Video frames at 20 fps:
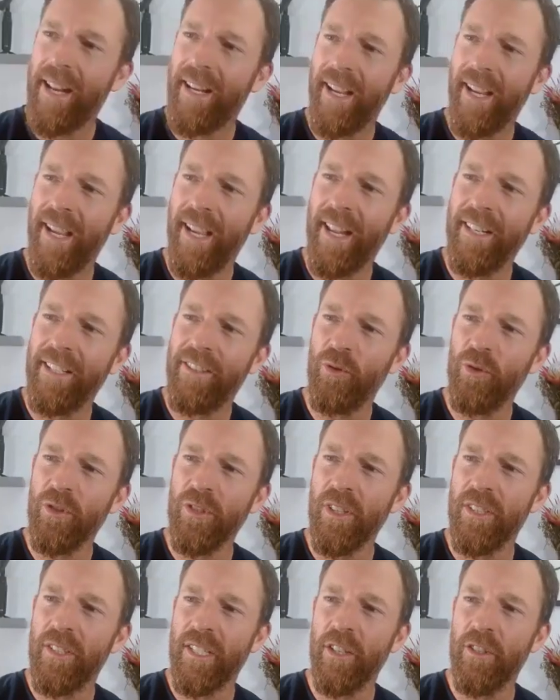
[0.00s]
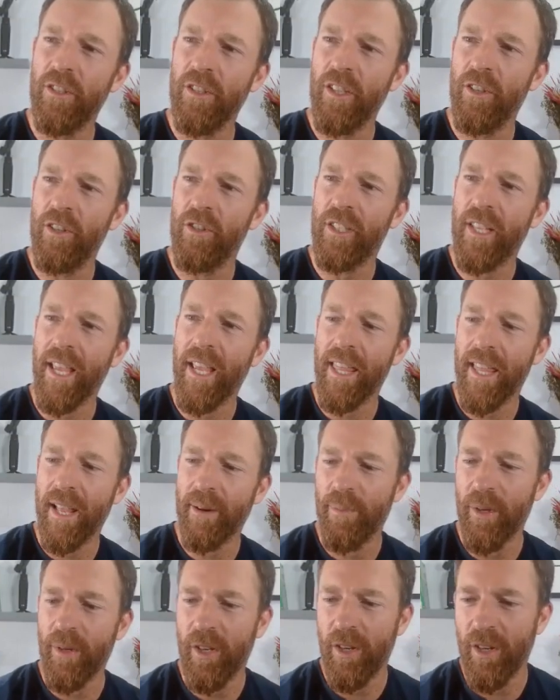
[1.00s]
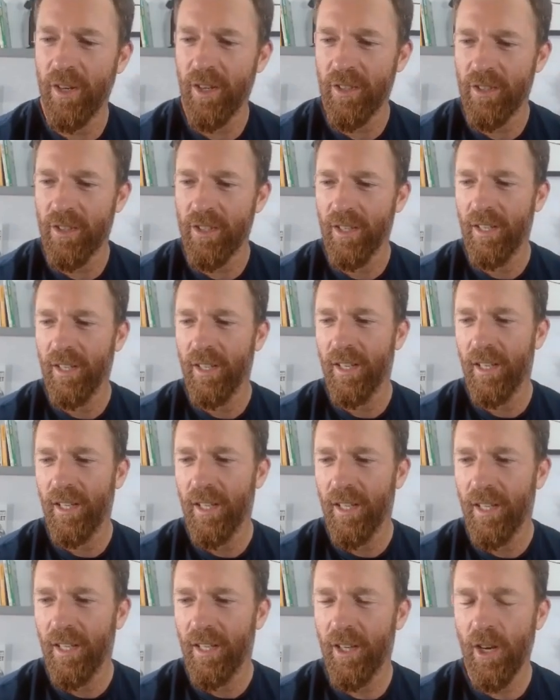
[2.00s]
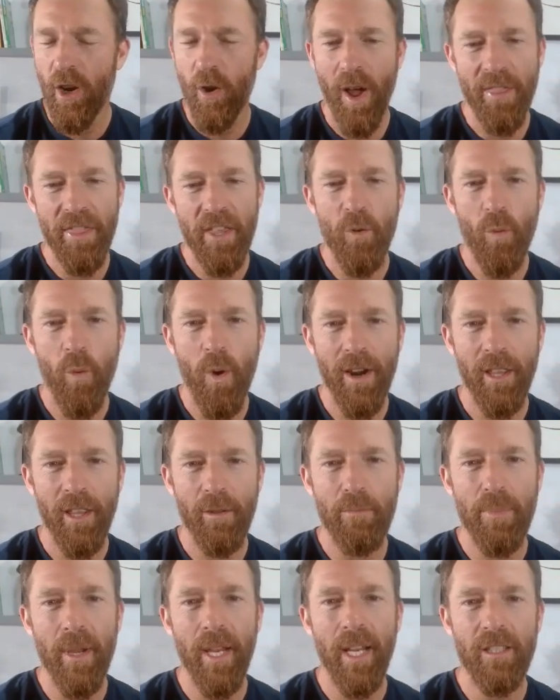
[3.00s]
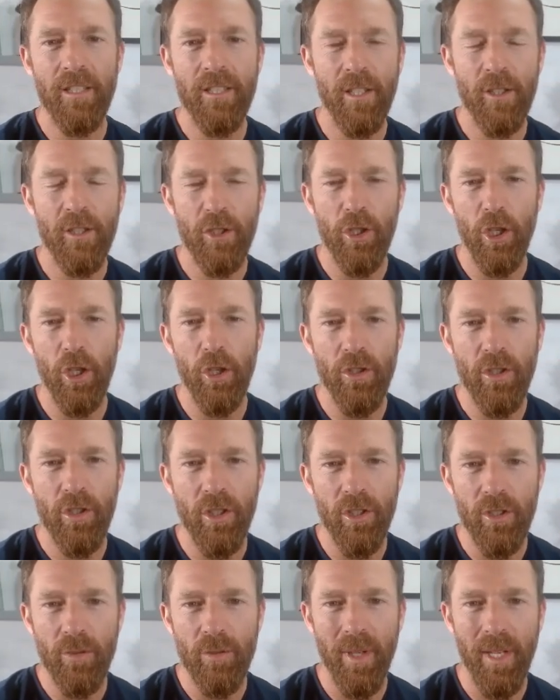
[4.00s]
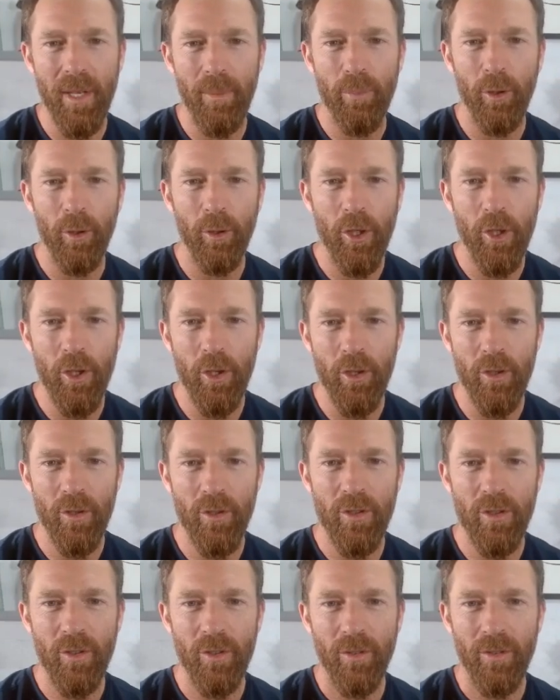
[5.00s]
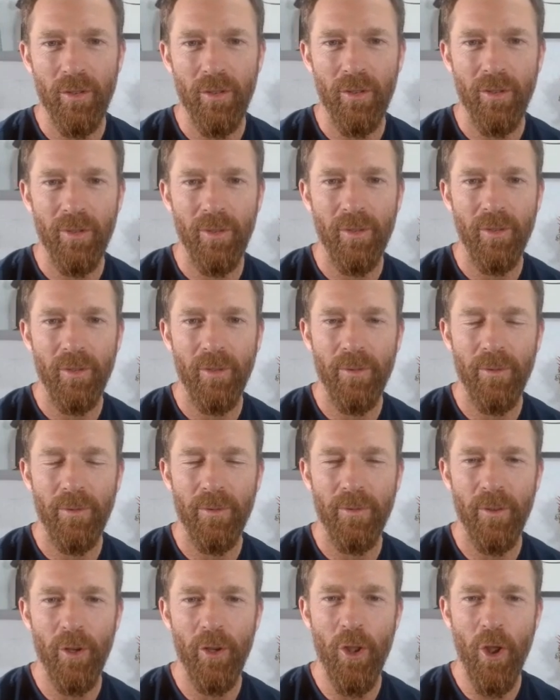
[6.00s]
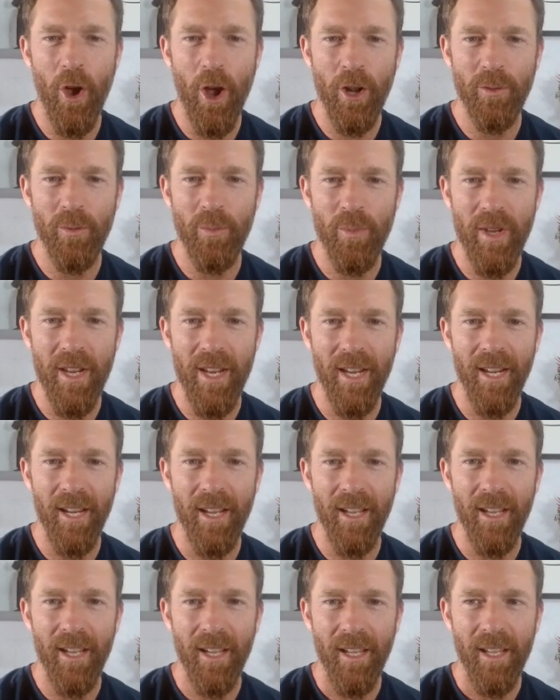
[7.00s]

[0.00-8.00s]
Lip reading: And it's interesting you say that because, I think one of the biggest excuses people use for not being